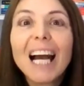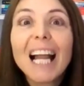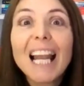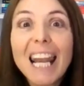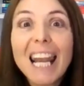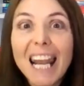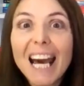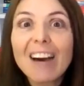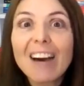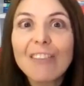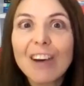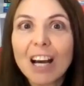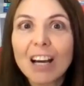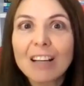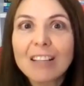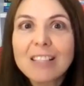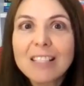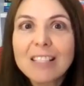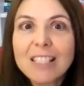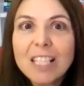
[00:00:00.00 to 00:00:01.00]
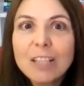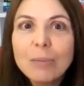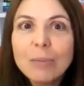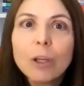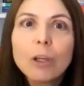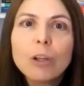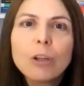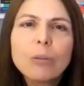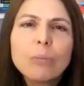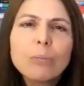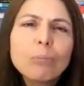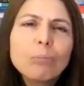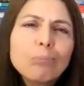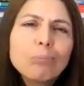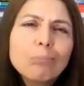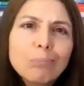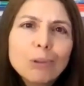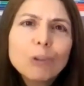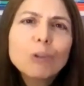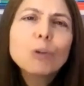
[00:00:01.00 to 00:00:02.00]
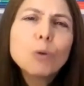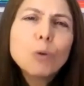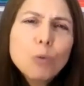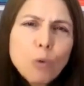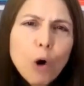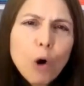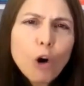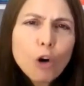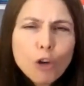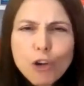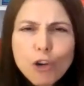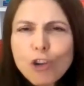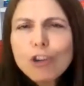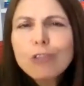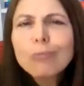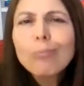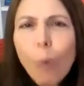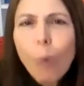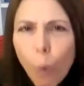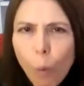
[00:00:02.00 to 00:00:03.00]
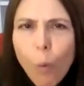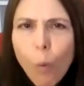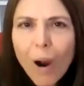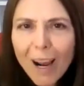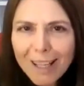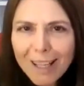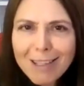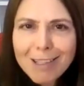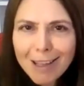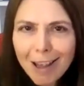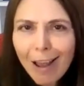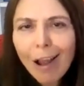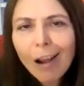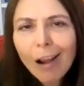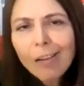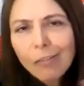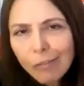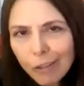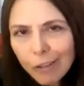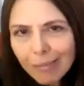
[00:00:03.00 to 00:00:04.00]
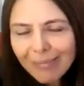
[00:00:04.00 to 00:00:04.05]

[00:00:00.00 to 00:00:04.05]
Lavarsi, to wash oneself.